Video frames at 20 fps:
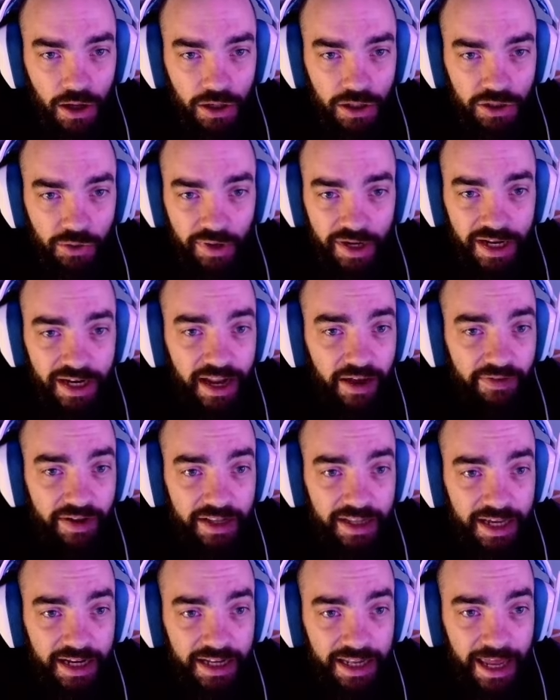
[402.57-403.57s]
So he didn't have a
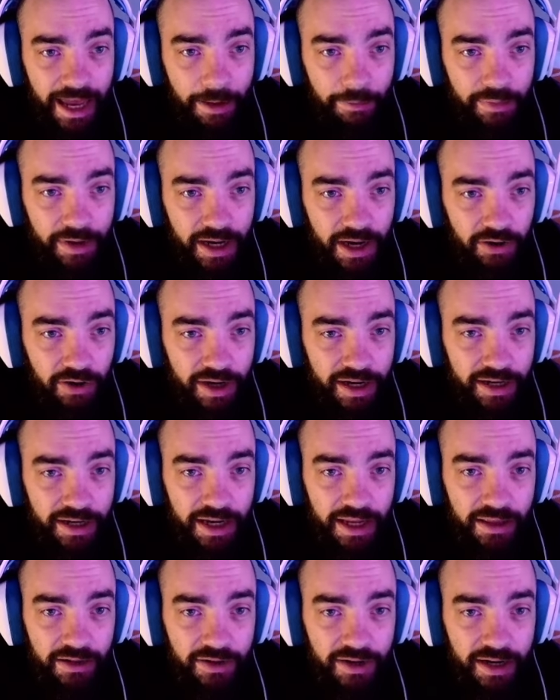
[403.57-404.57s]
clean lap. Neither,
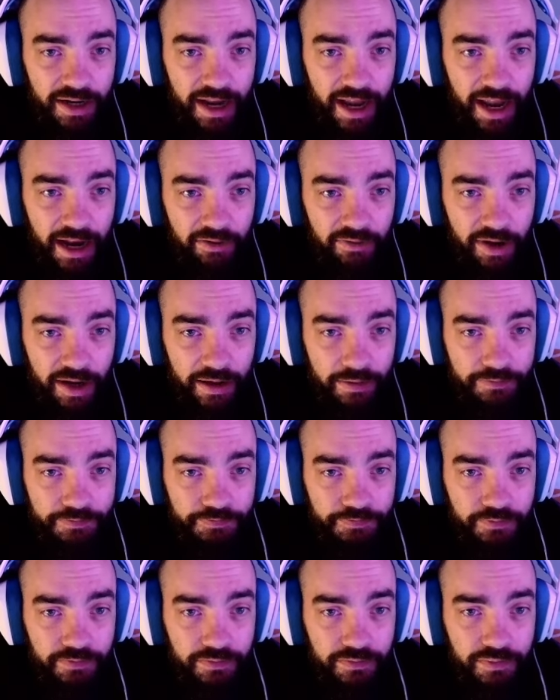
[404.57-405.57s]
neither did Henry.
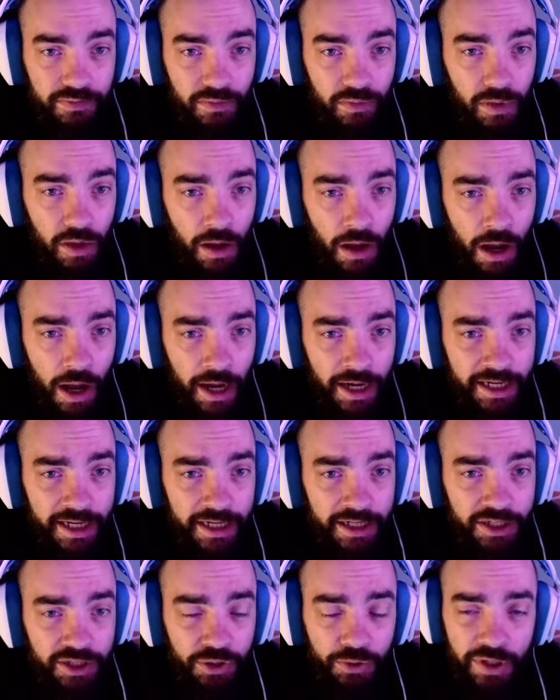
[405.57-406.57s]
I
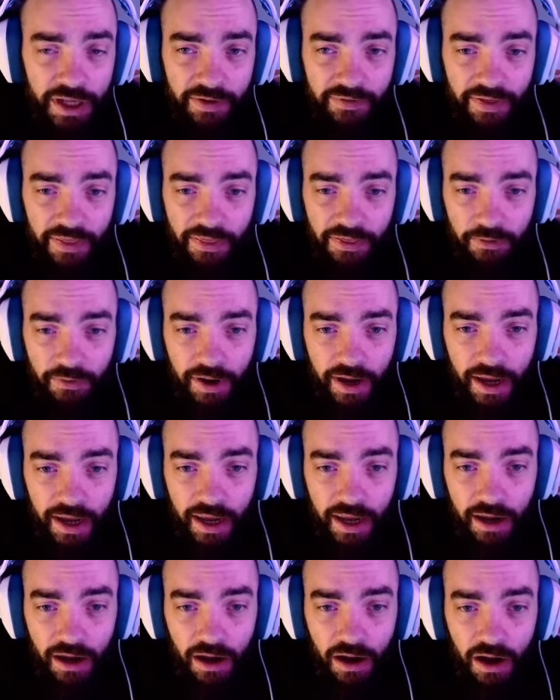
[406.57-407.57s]
did
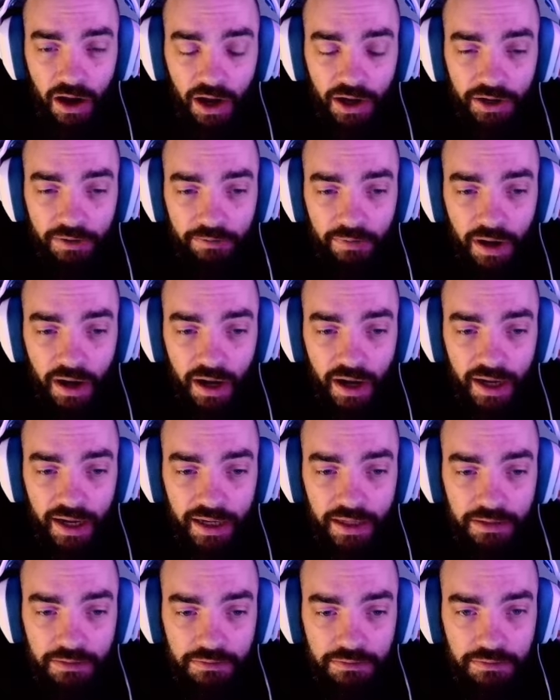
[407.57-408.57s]
211.3 on
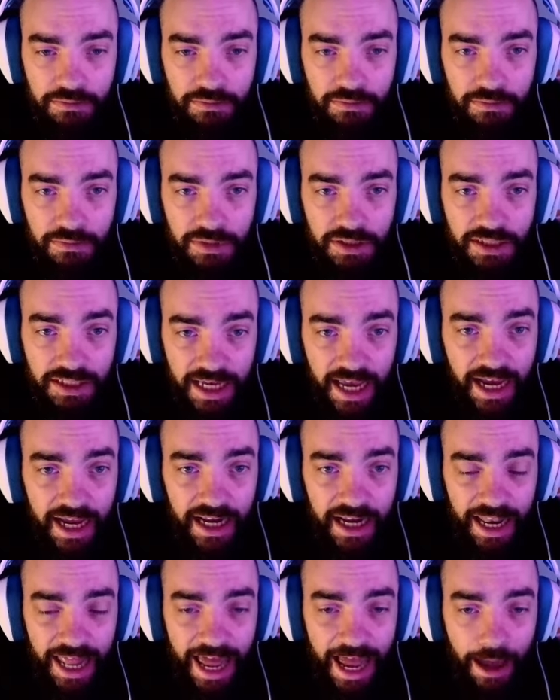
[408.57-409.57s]
my
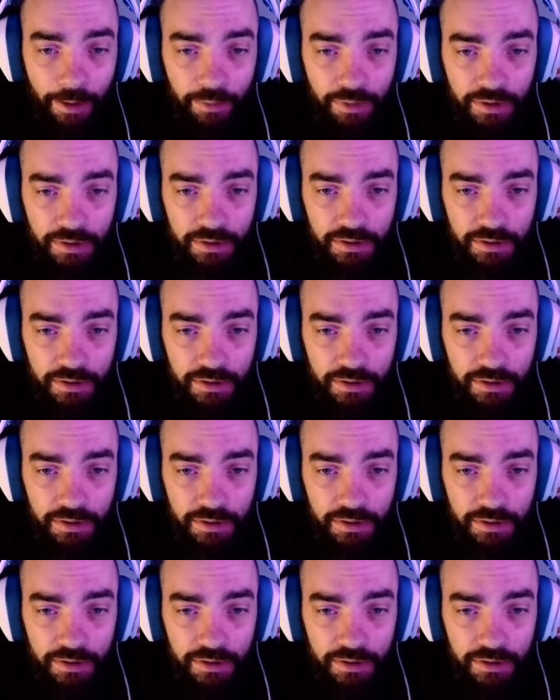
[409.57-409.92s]
second lap.